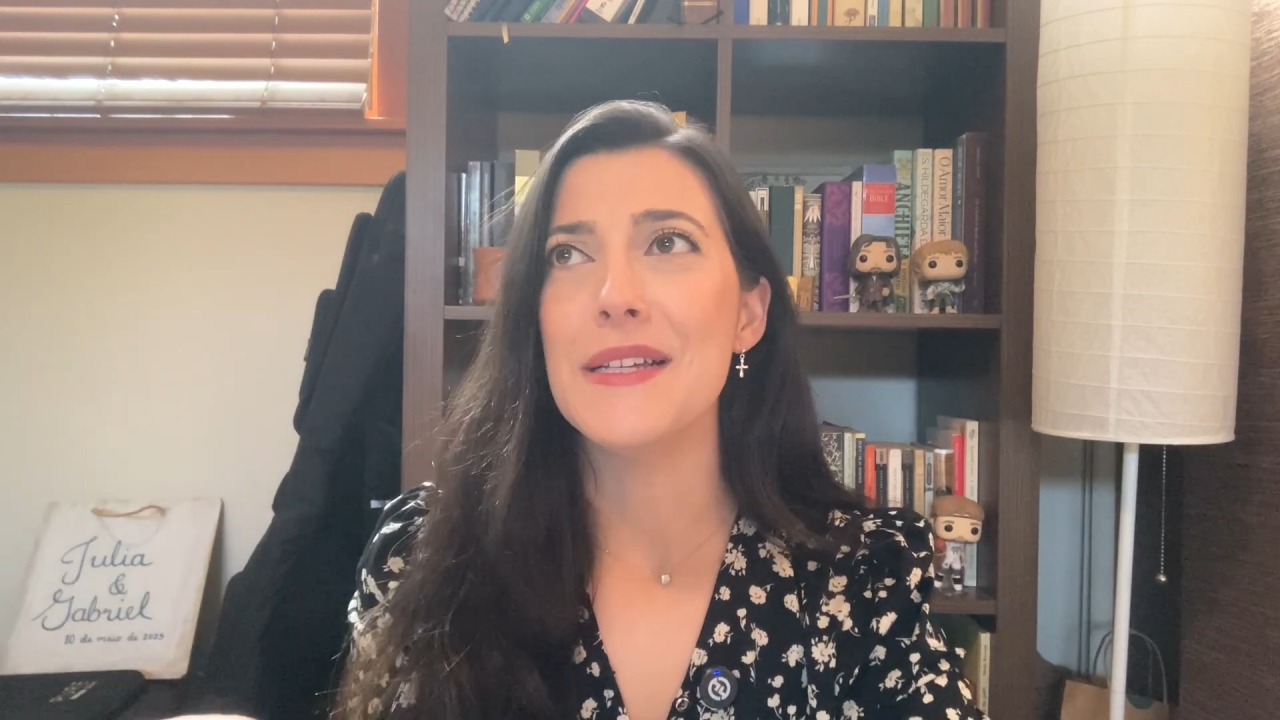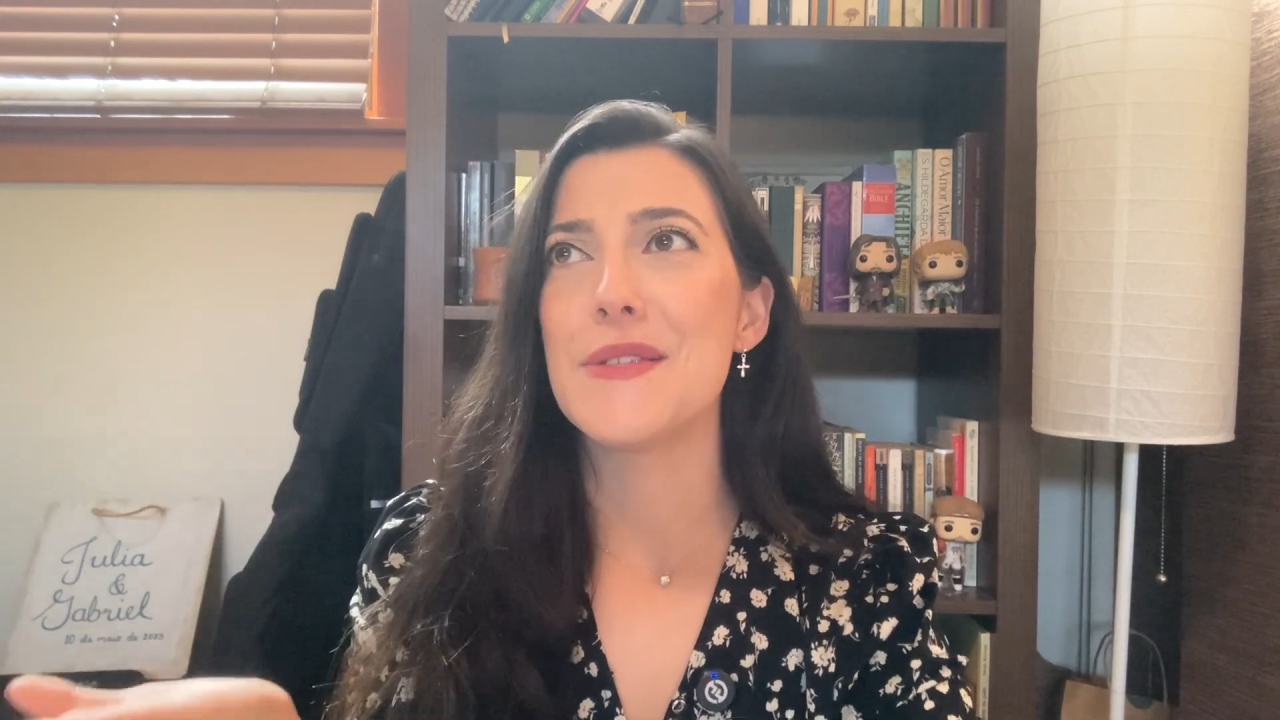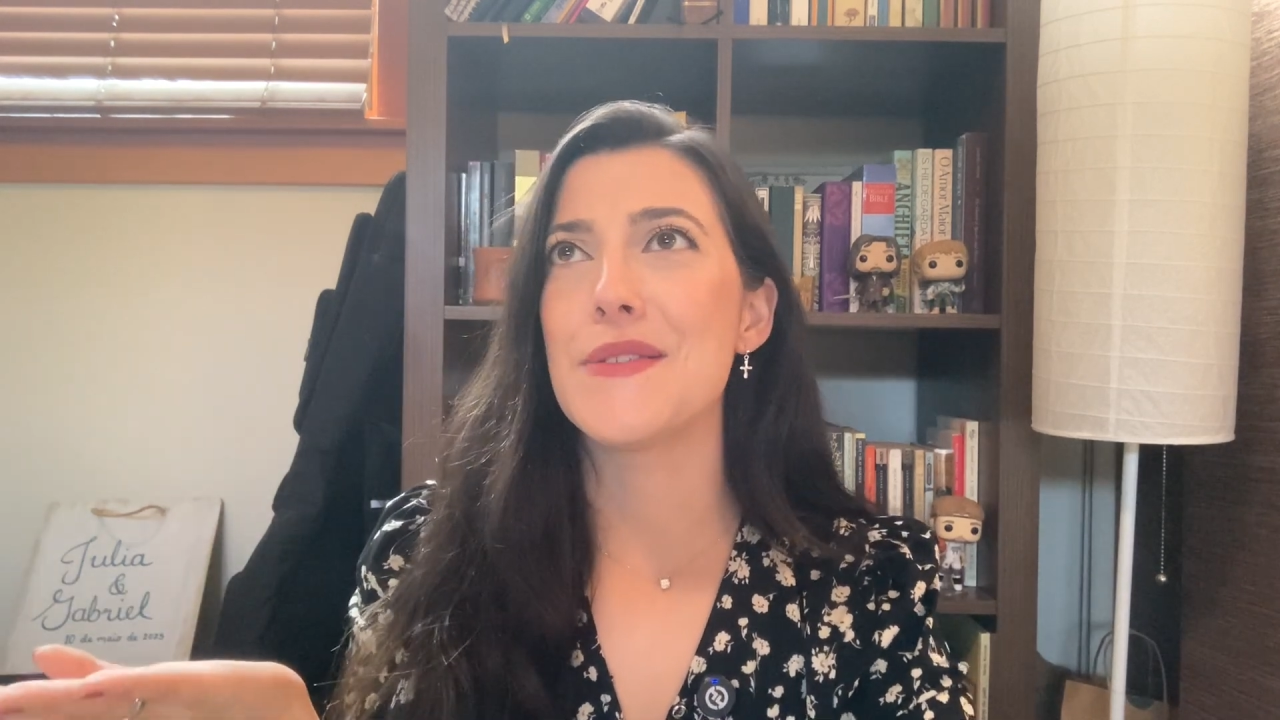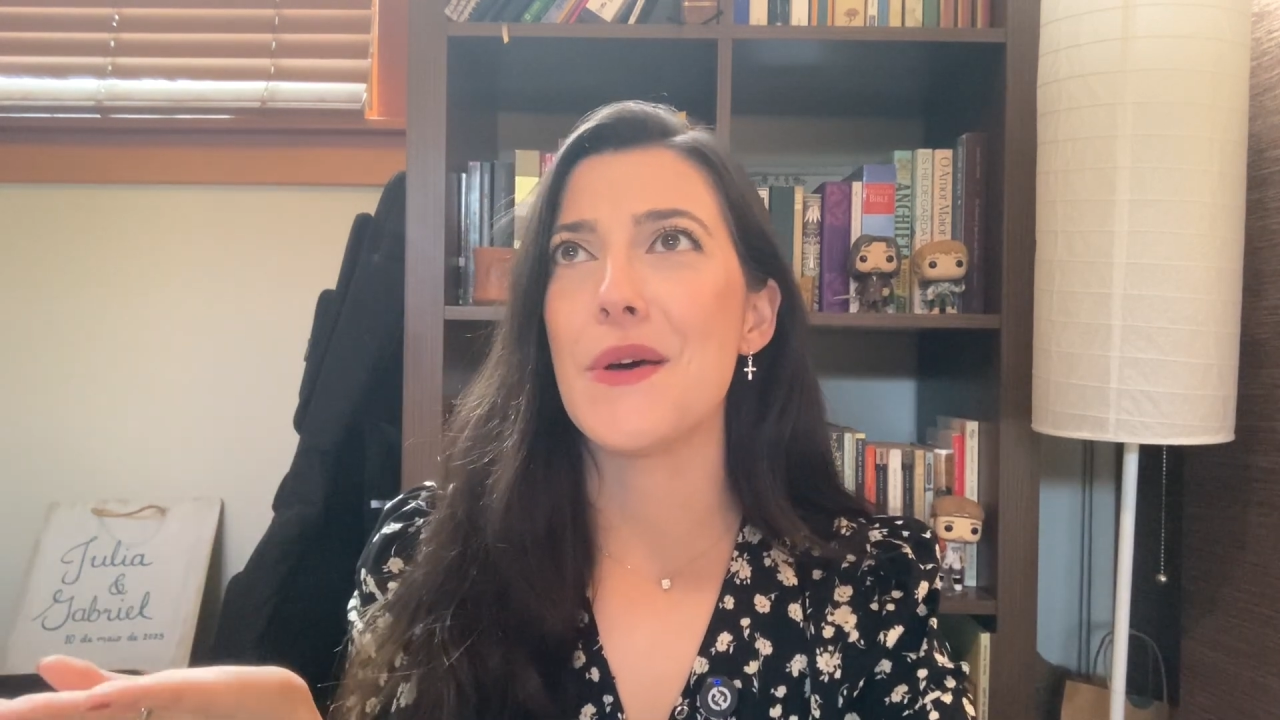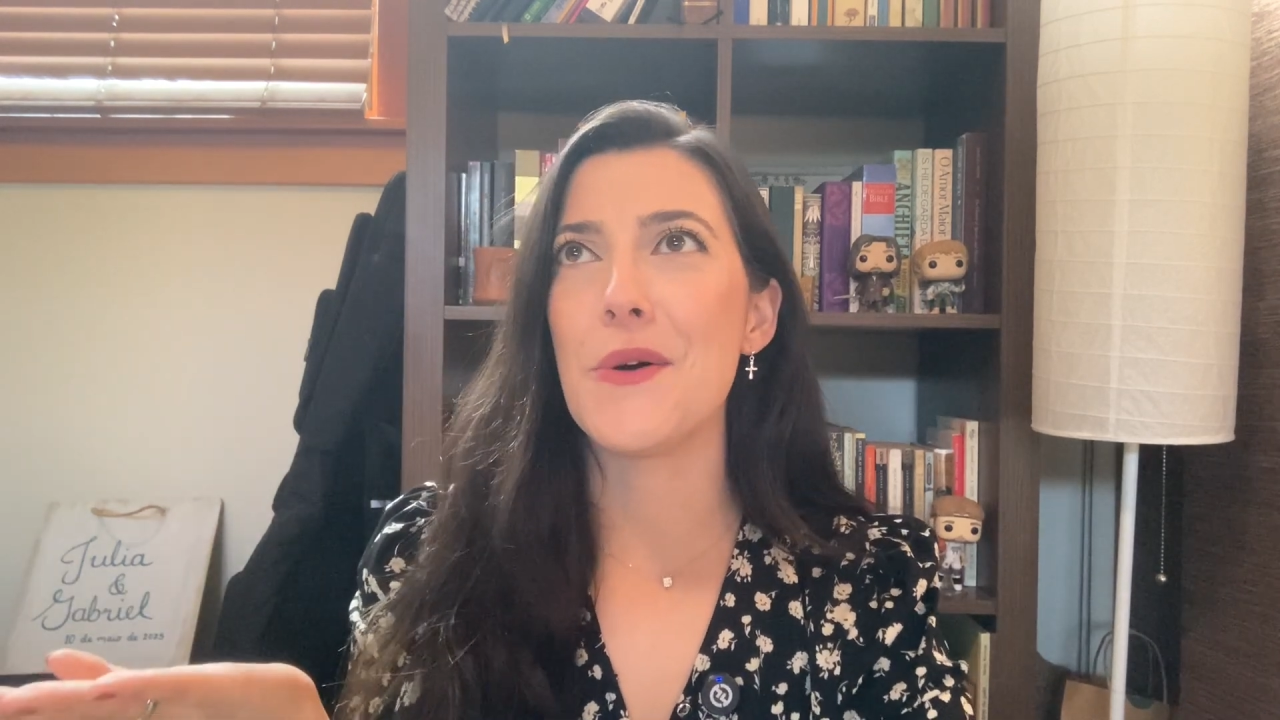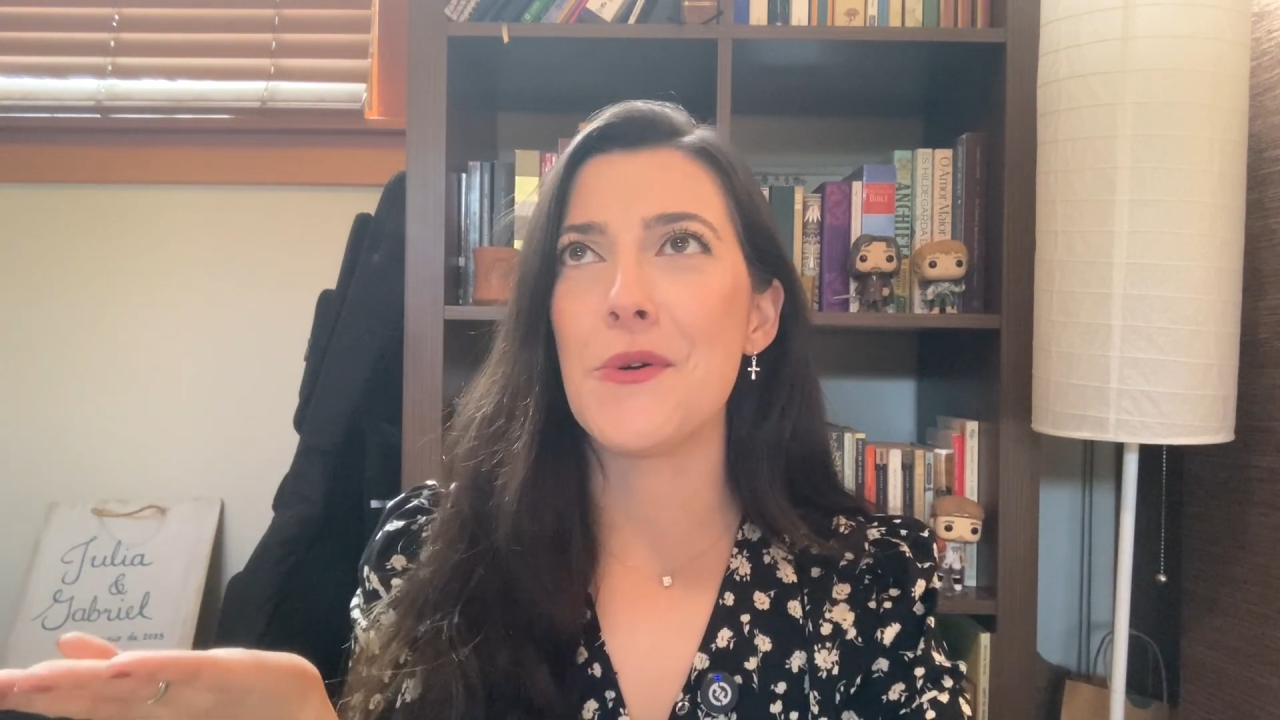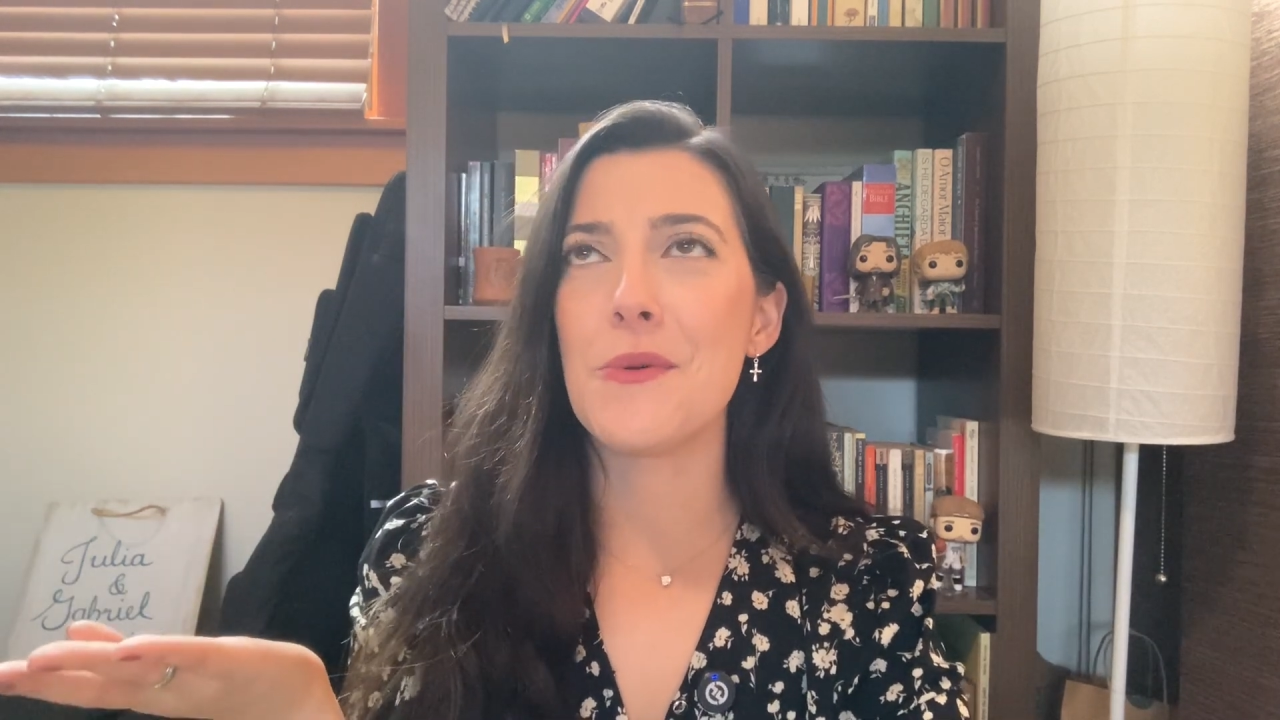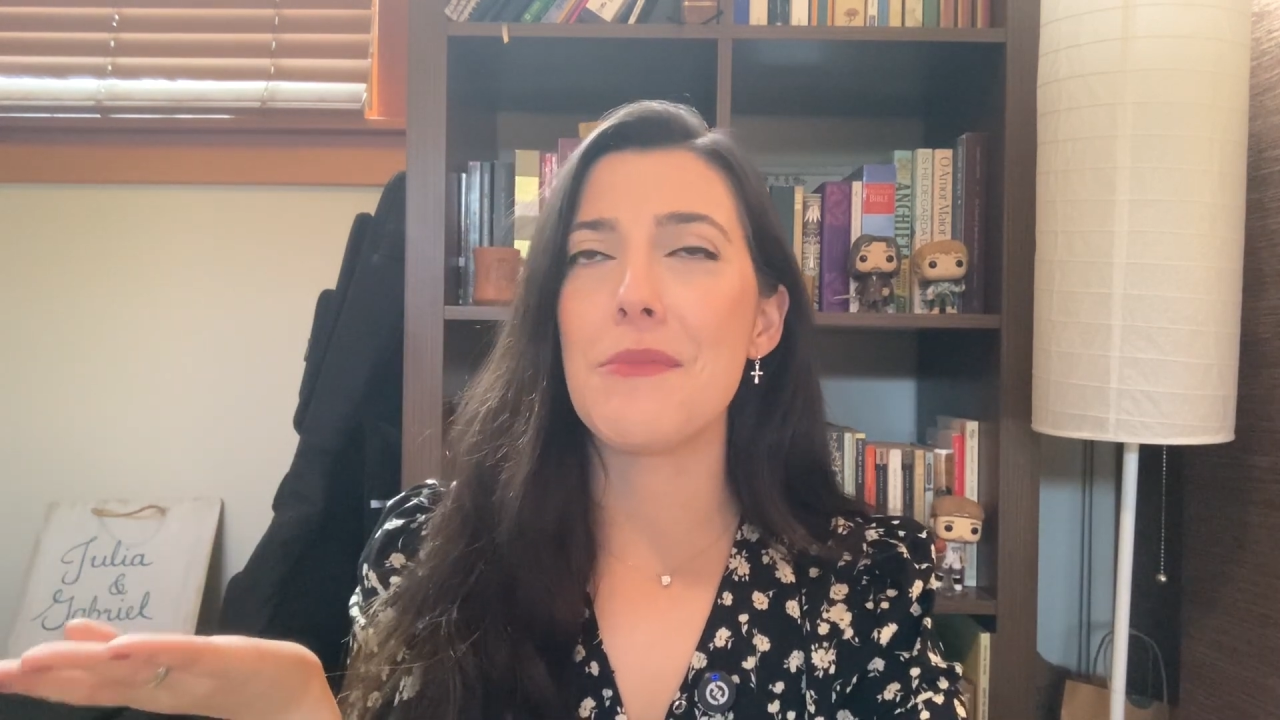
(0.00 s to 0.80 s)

So